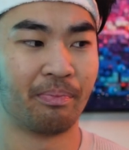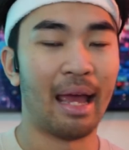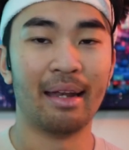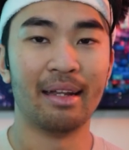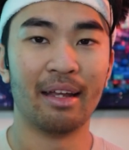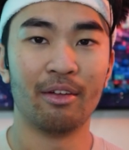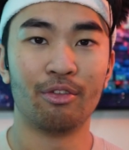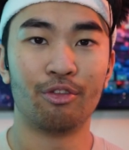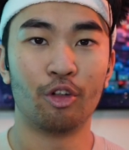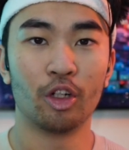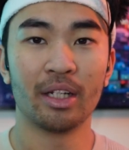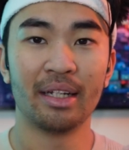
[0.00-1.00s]
And then
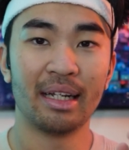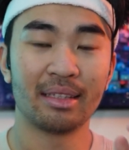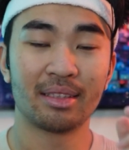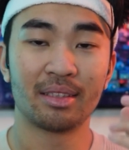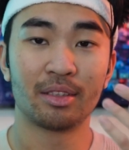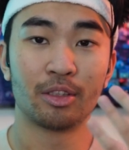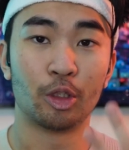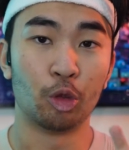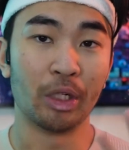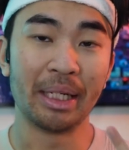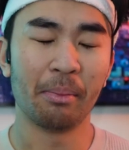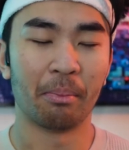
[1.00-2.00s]
for the next
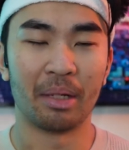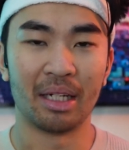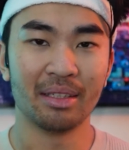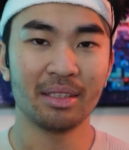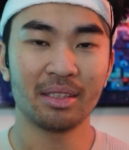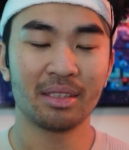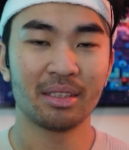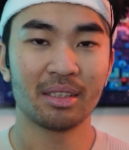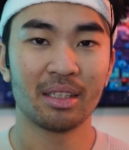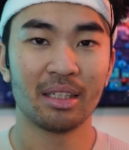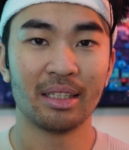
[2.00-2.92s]
3 months,